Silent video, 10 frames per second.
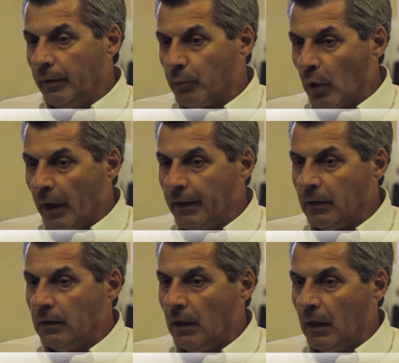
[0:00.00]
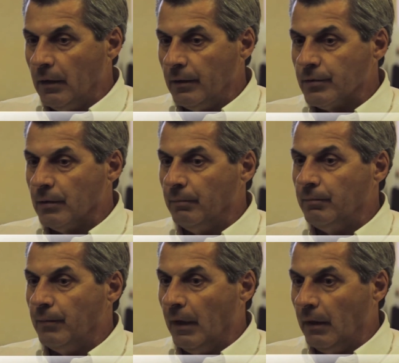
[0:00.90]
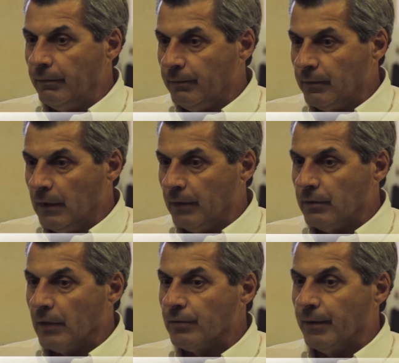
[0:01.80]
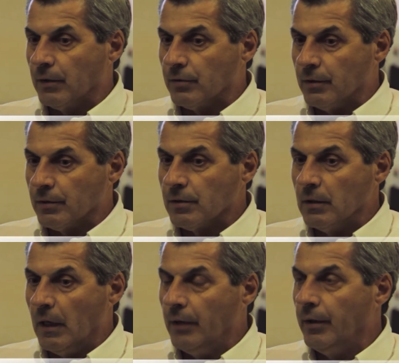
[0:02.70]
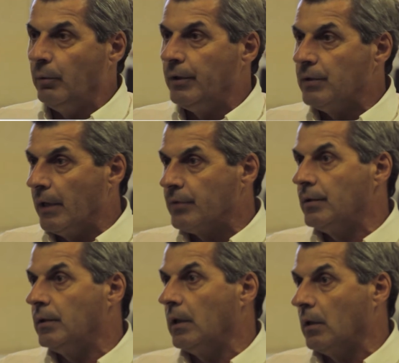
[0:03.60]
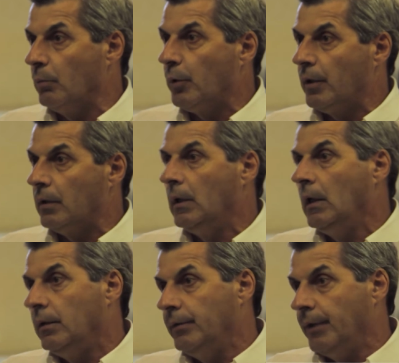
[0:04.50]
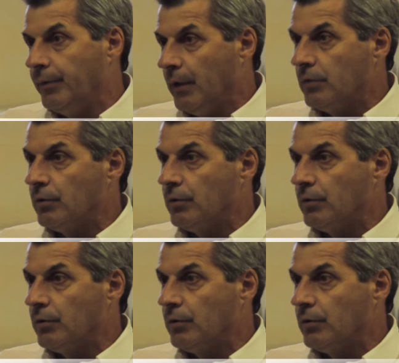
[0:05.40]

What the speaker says: We brought in some test fixtures that we tested and compared the Think